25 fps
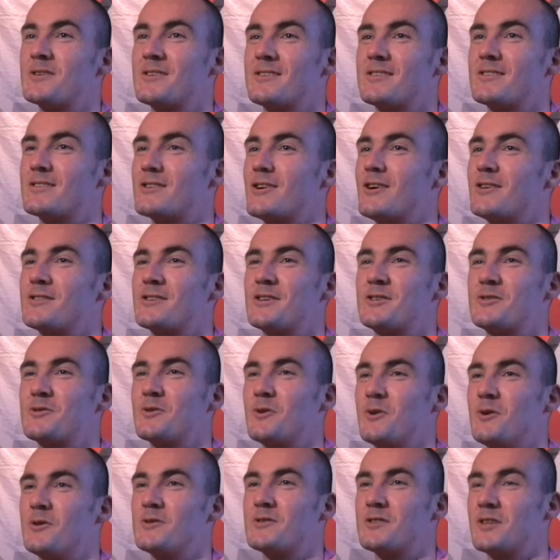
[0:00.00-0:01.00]
sausage
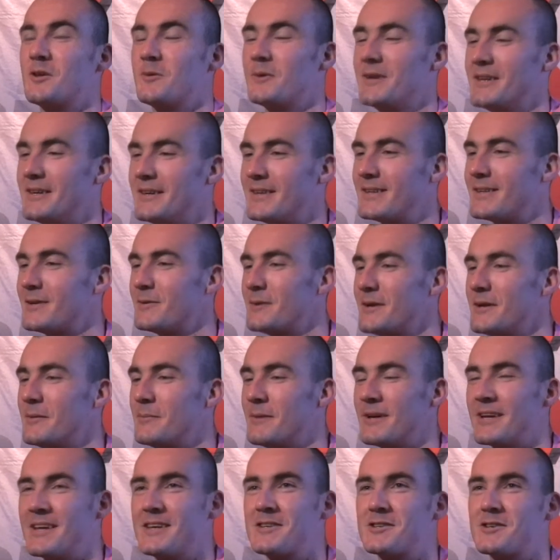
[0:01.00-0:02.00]
rolls and the wee
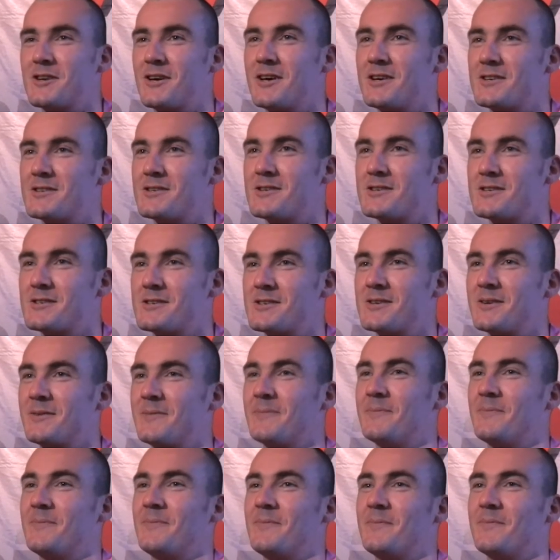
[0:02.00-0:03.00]
mini sausages.
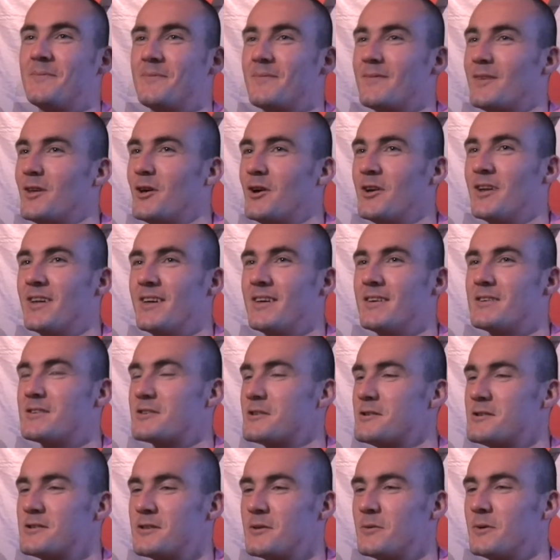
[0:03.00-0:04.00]
Nothing
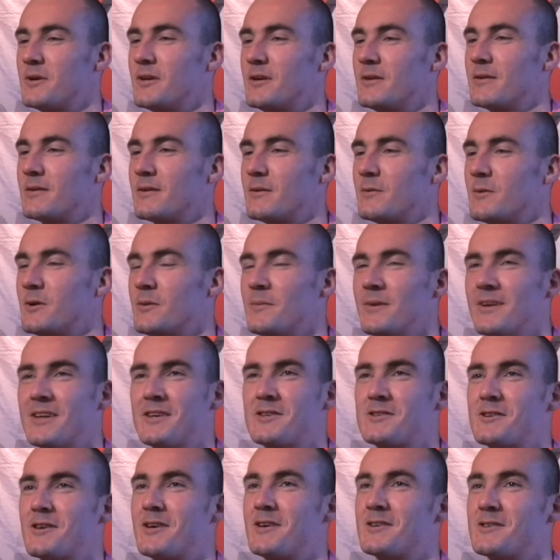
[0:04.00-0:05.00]
else, just the wee
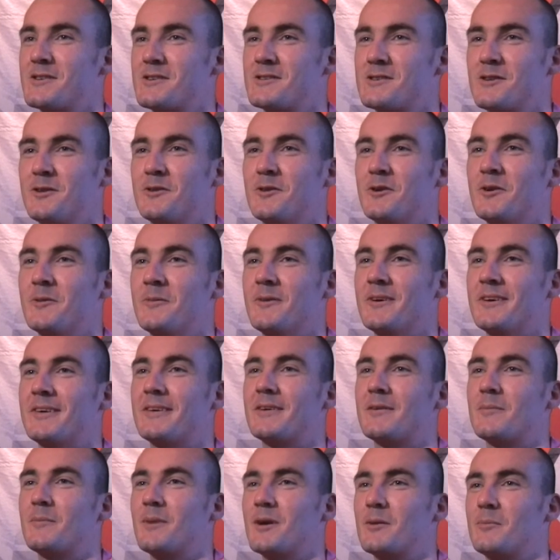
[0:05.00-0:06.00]
mini sausages will do
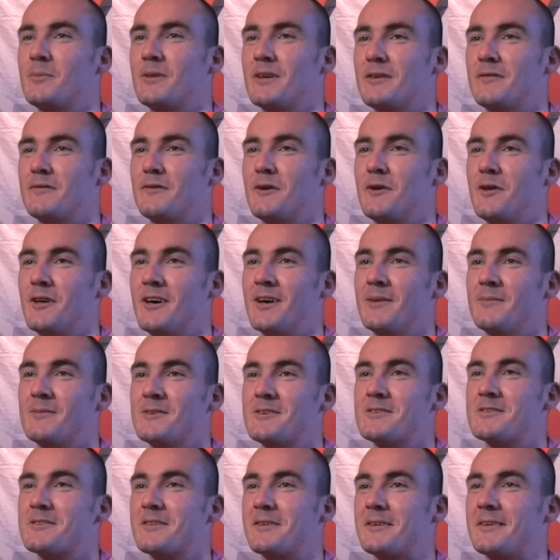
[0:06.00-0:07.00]
me. Big plate full of them
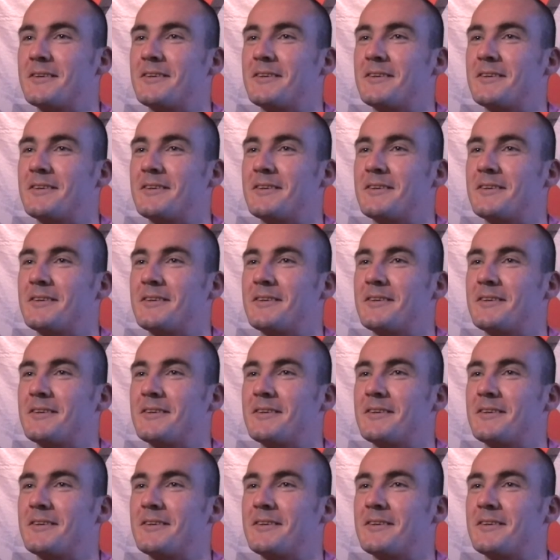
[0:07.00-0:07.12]
just.